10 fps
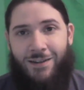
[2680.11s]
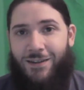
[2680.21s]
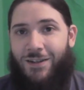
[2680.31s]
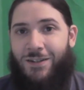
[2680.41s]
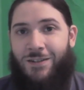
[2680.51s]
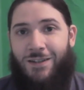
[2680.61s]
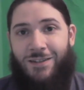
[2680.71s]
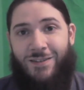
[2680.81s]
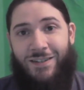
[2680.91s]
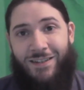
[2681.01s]
I'll
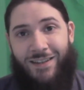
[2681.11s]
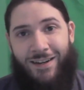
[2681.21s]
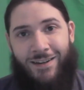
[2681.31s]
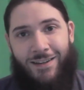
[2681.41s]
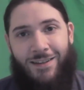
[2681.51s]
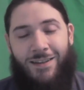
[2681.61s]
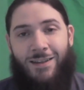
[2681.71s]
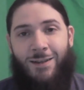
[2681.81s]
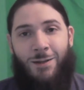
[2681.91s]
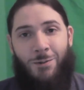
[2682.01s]
see you then.
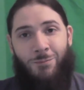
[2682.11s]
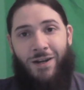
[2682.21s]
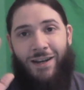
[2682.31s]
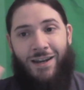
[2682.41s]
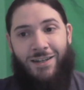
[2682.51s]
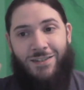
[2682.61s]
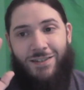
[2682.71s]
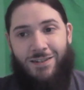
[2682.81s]
Bye, guys.